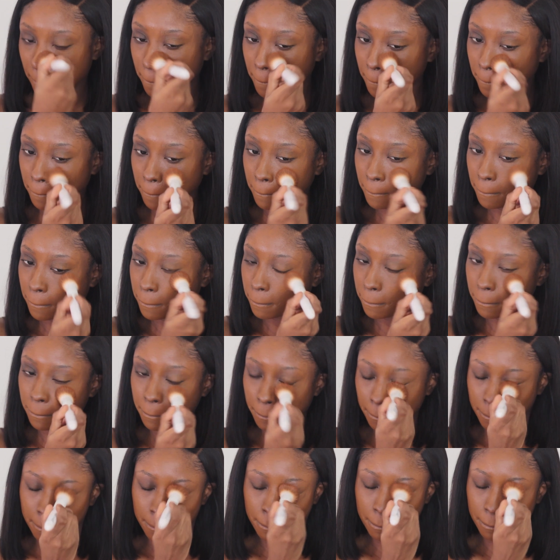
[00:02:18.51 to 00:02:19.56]

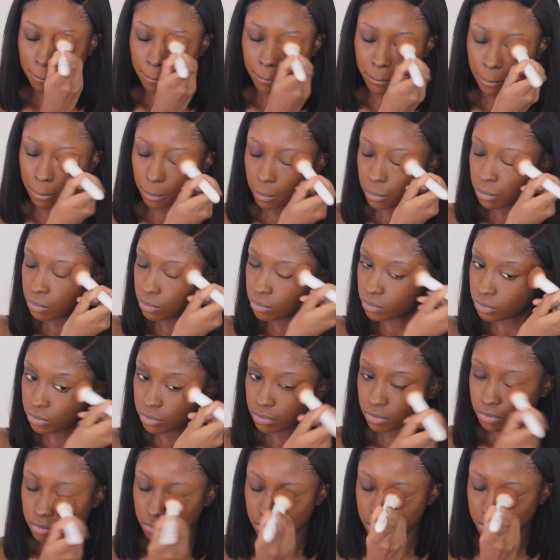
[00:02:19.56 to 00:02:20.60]

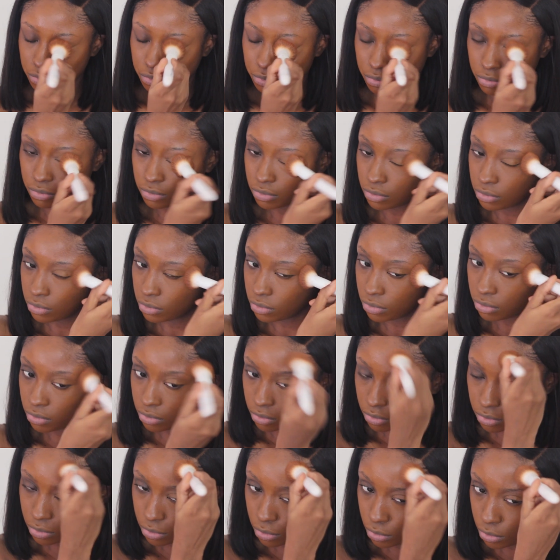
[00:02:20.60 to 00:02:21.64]

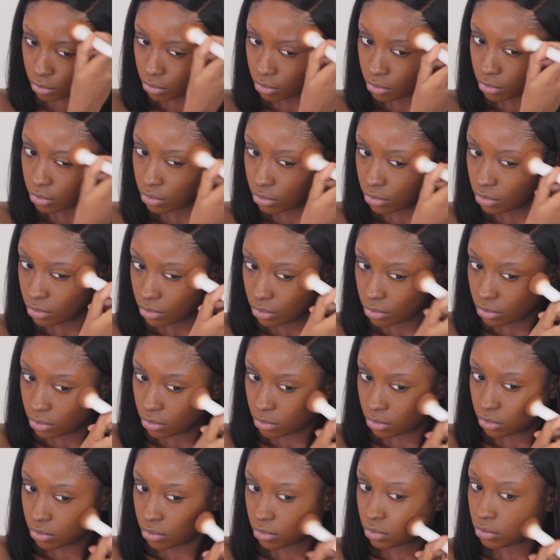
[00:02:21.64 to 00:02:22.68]

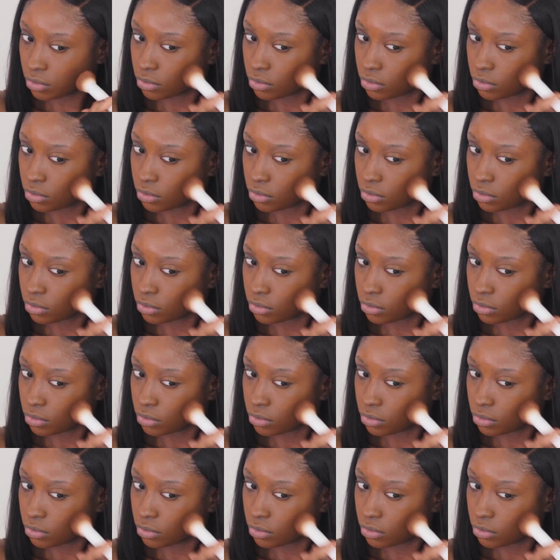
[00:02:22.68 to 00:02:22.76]
[no speech]